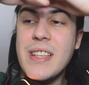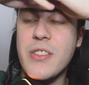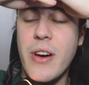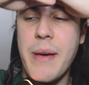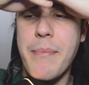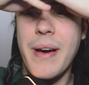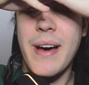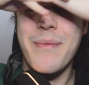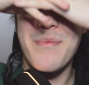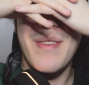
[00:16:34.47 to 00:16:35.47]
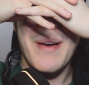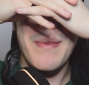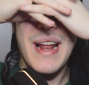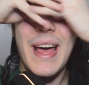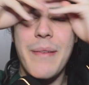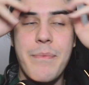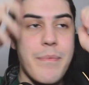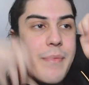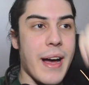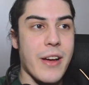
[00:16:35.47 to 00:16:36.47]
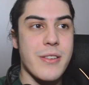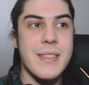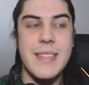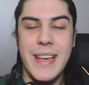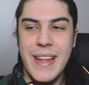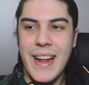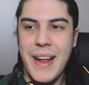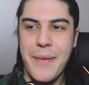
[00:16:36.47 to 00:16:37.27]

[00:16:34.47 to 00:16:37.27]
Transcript: So I'm glad I got to see it.